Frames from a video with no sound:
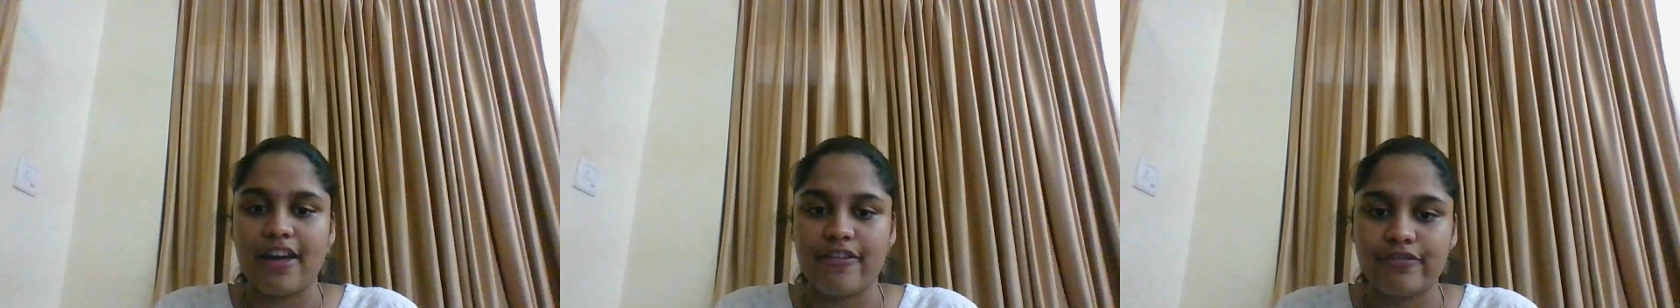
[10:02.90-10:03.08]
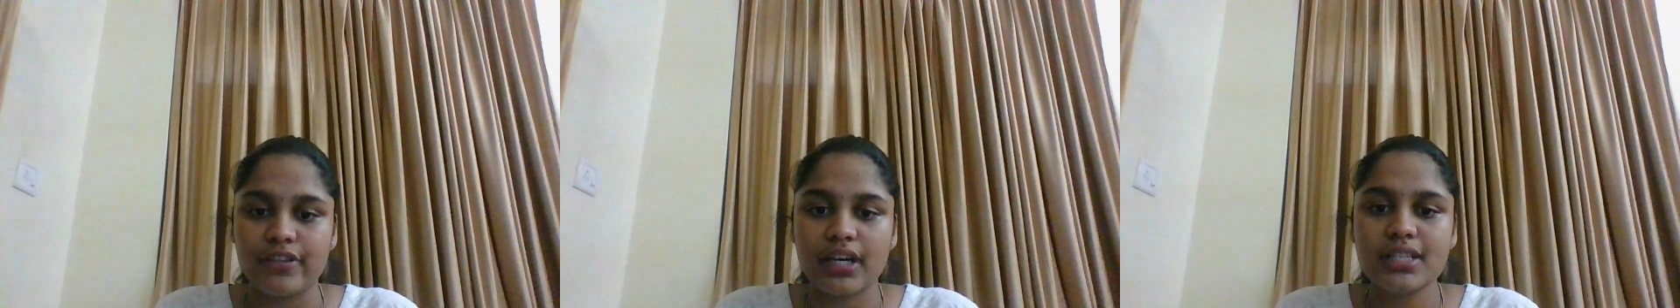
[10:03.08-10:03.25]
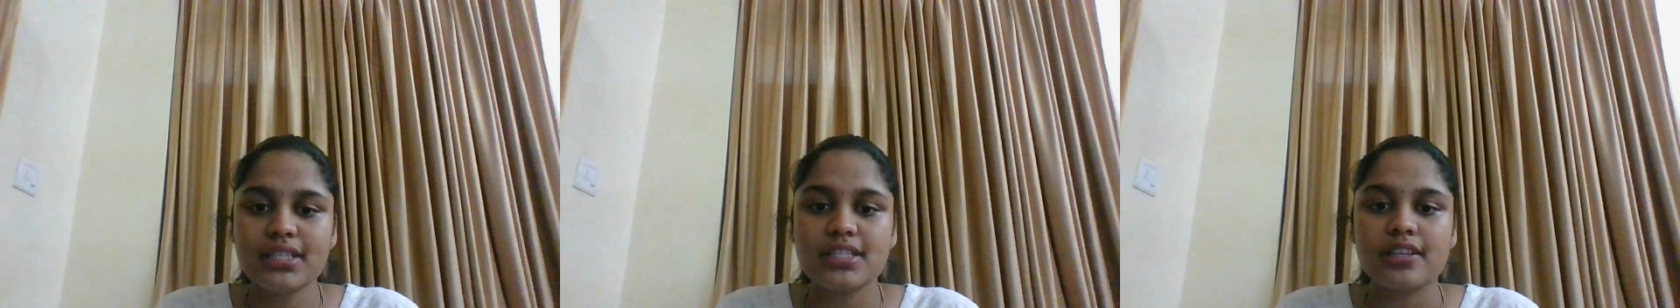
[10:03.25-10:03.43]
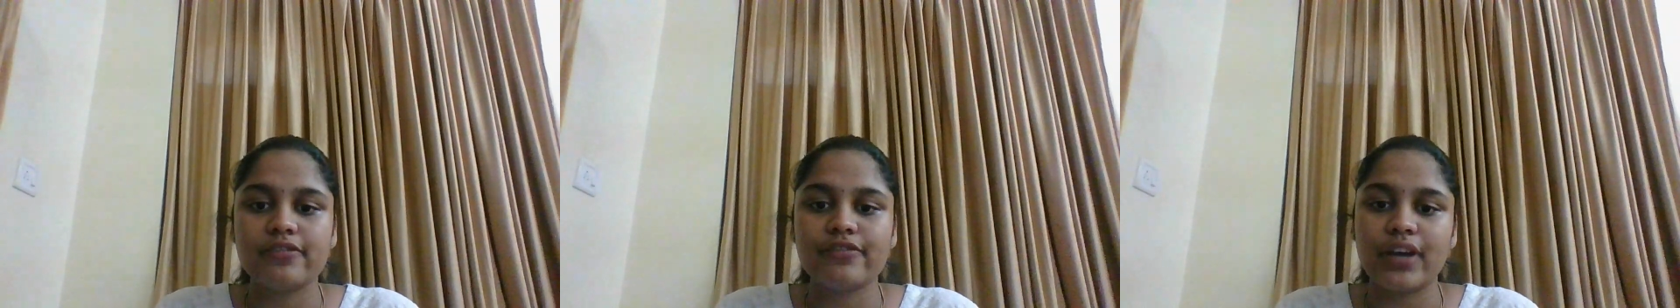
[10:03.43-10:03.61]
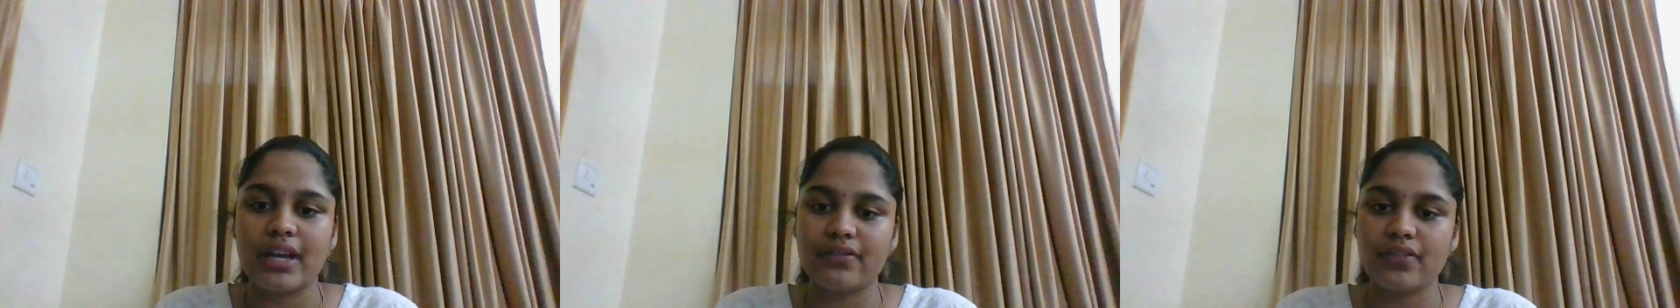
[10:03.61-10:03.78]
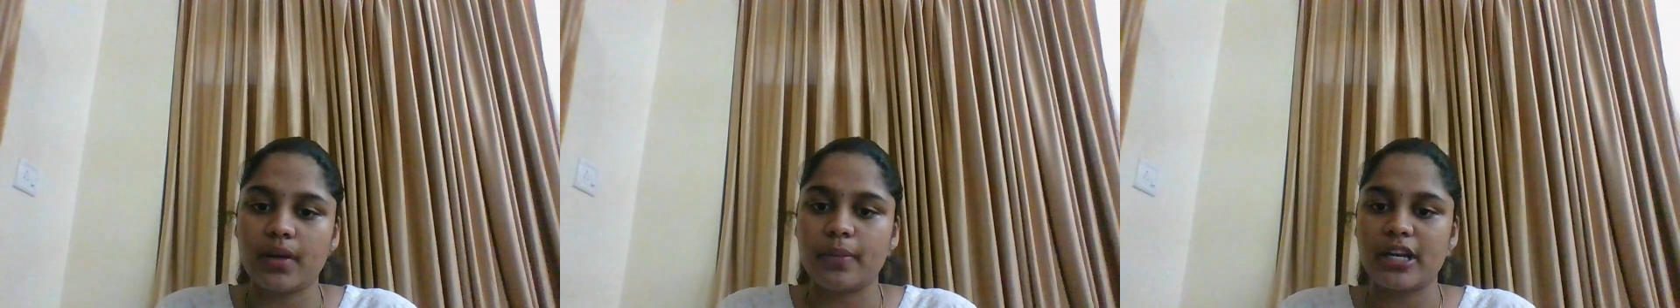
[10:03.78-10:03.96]
efforts for
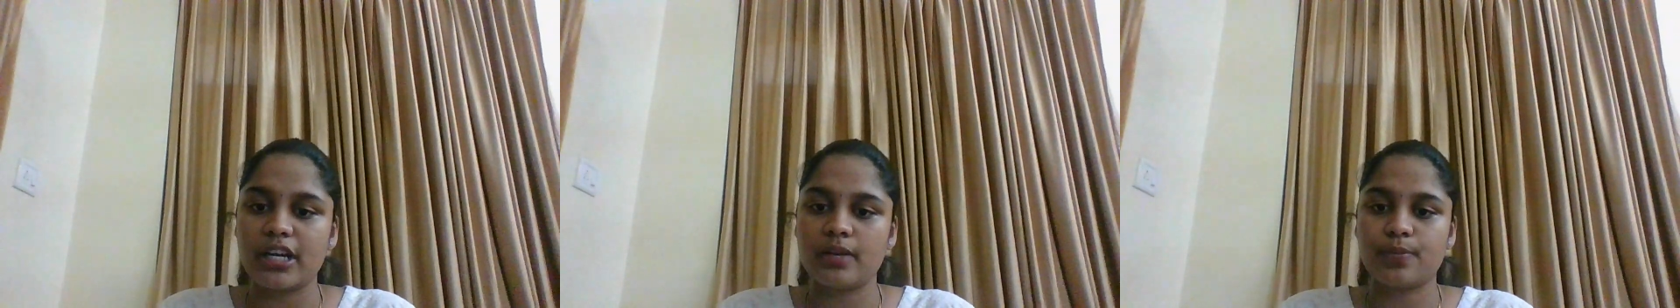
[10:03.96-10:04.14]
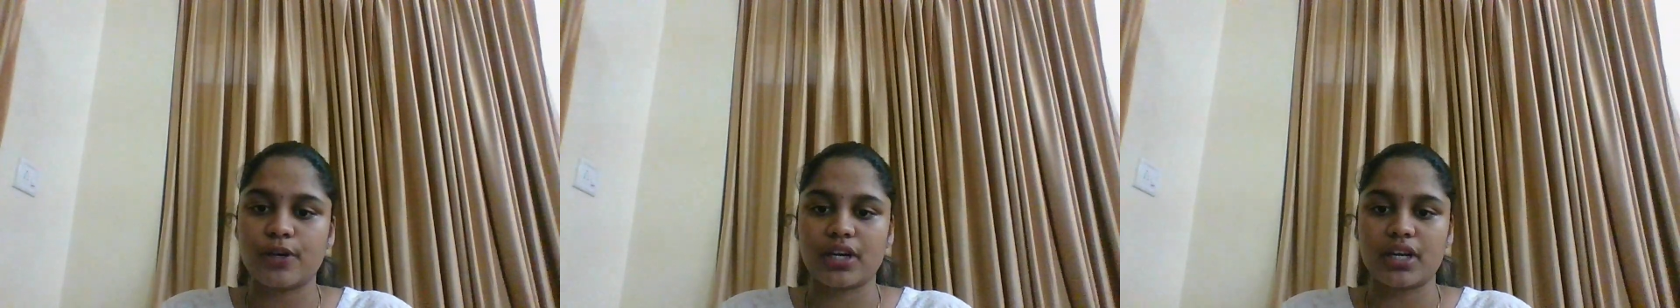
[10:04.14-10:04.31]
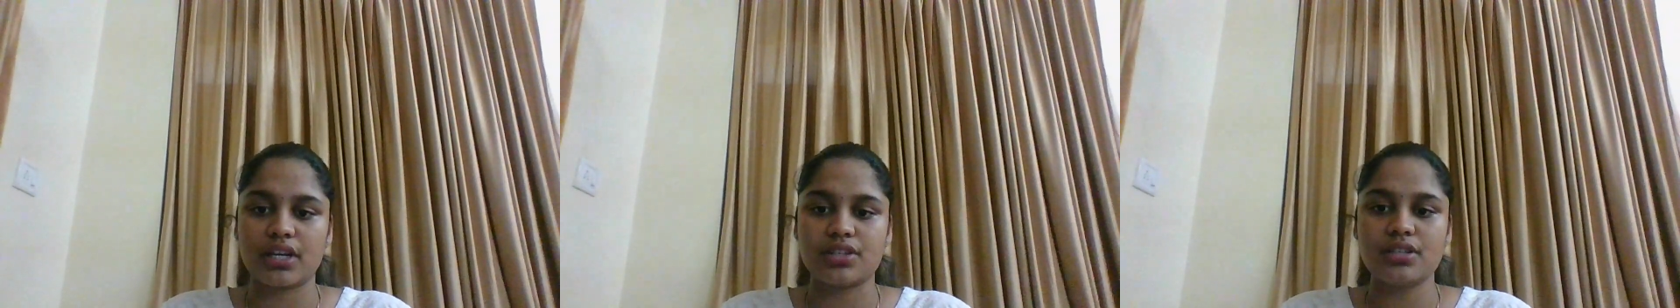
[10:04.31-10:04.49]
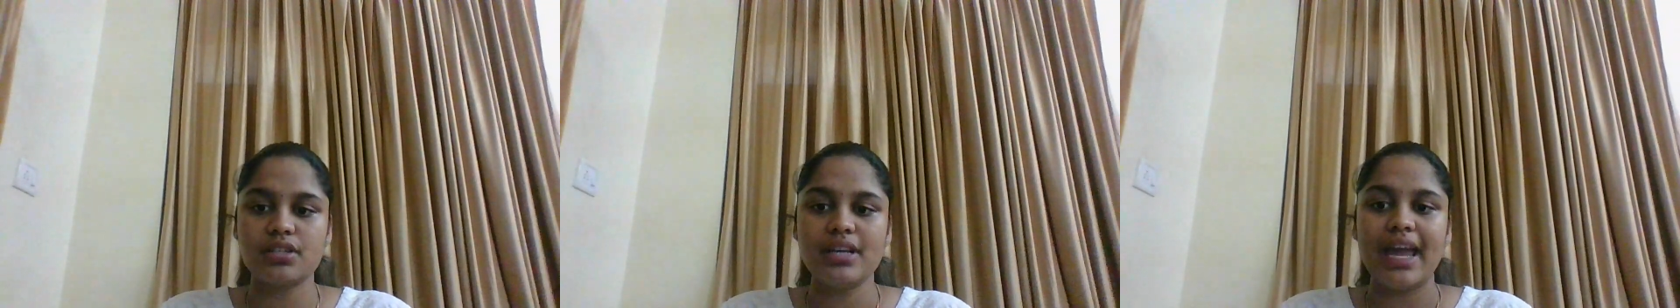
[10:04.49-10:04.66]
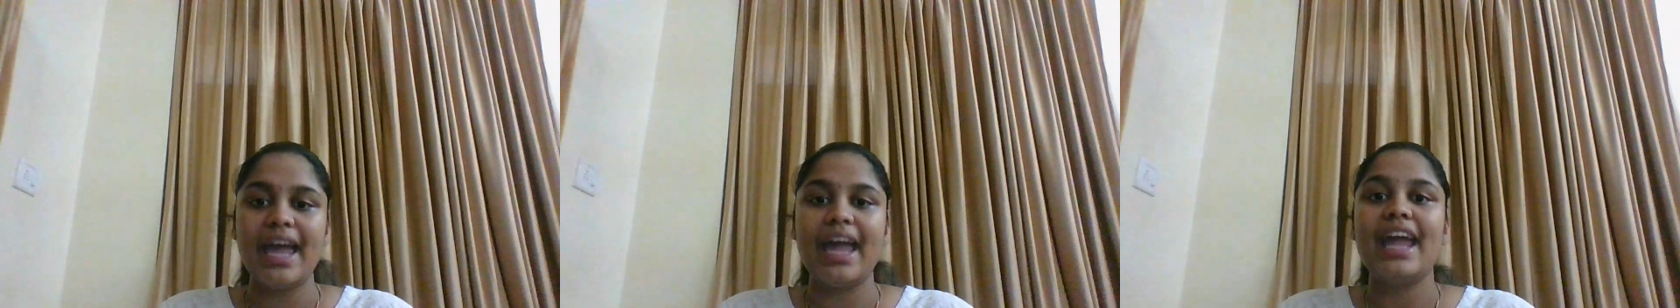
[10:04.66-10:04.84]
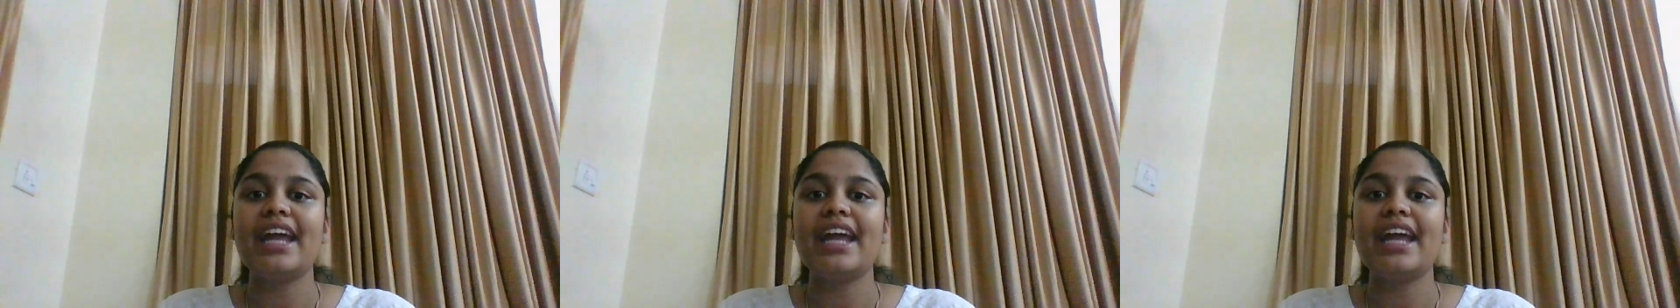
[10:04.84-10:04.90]
environmental protection,